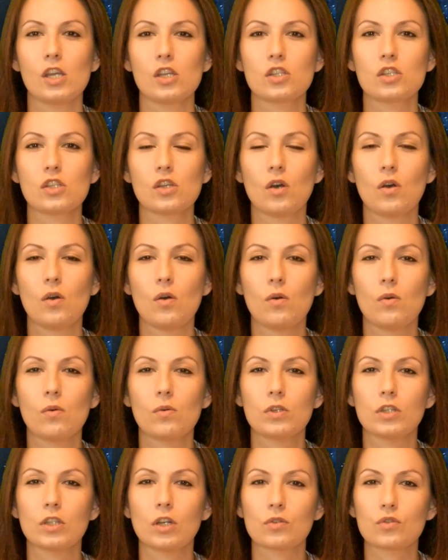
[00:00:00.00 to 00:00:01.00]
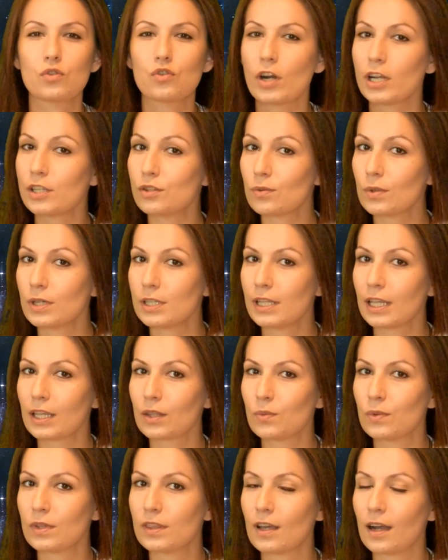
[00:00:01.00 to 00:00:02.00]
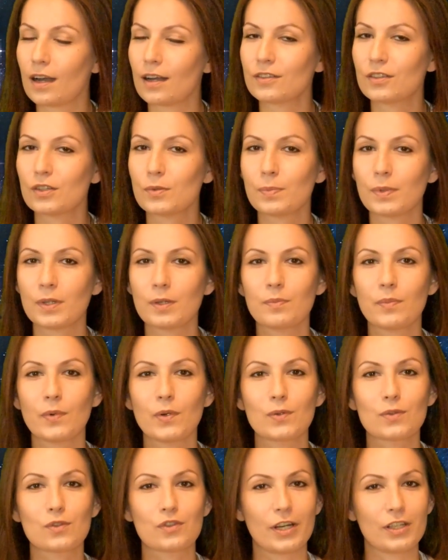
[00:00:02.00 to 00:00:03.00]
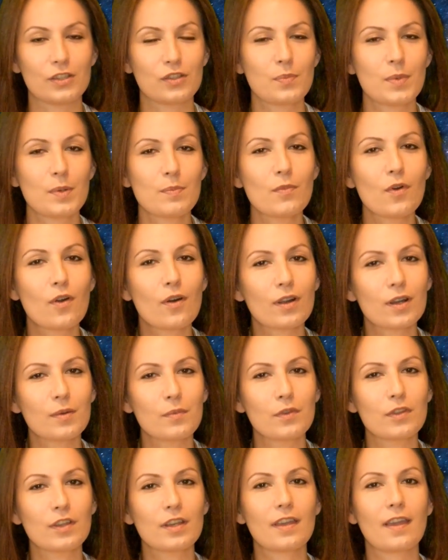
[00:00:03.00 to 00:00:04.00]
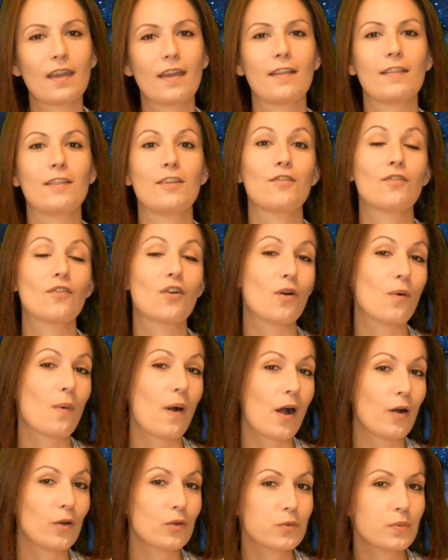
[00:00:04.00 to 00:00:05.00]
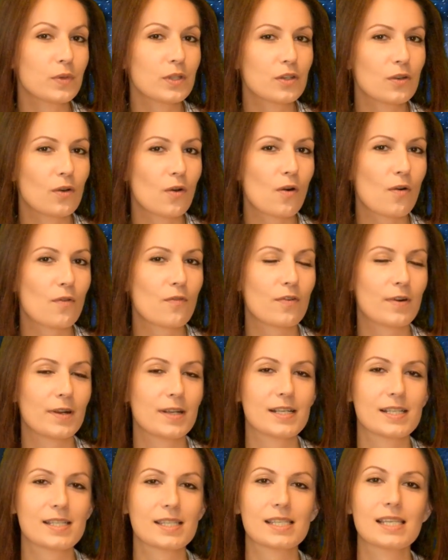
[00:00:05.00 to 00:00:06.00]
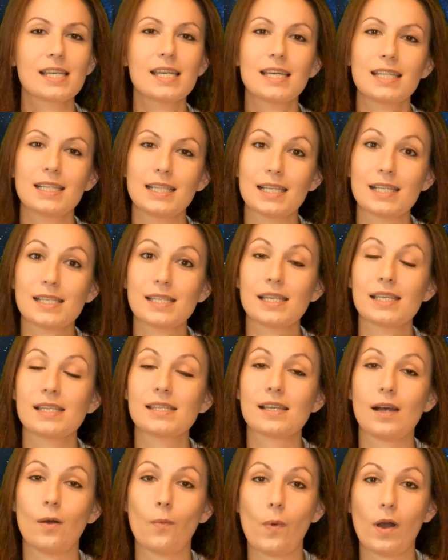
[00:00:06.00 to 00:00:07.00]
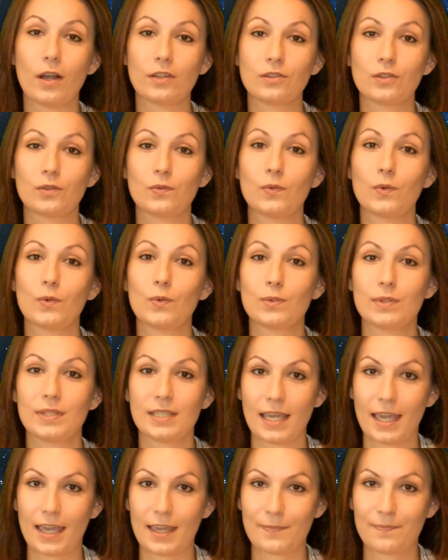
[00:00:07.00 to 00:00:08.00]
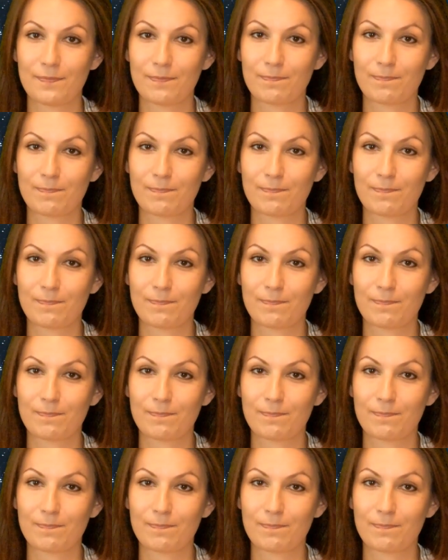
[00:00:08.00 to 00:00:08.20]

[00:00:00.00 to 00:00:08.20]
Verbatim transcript: So, try to connect with other people, try to be more communicative, go out with your friends. This is a wonderful day.